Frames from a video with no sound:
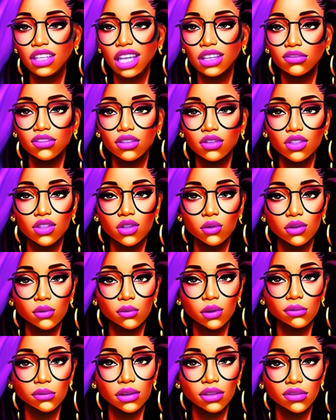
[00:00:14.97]
to have two
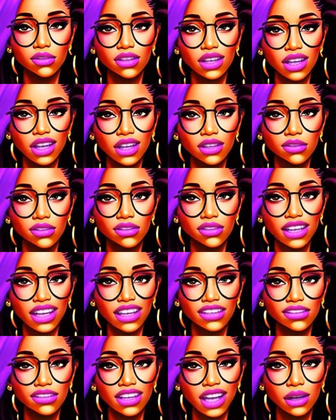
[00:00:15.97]
in one month. The
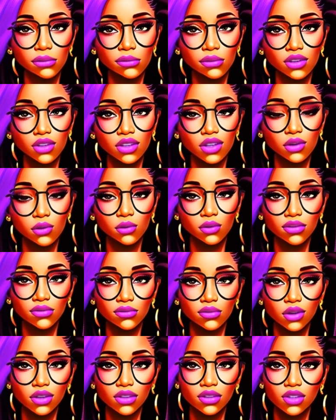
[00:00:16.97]
last time two
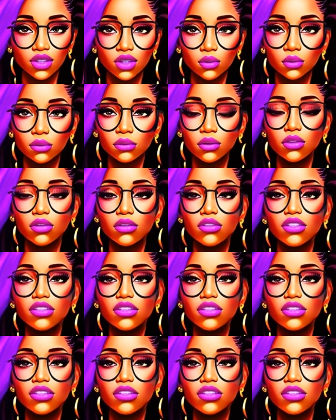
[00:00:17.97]
full supermoons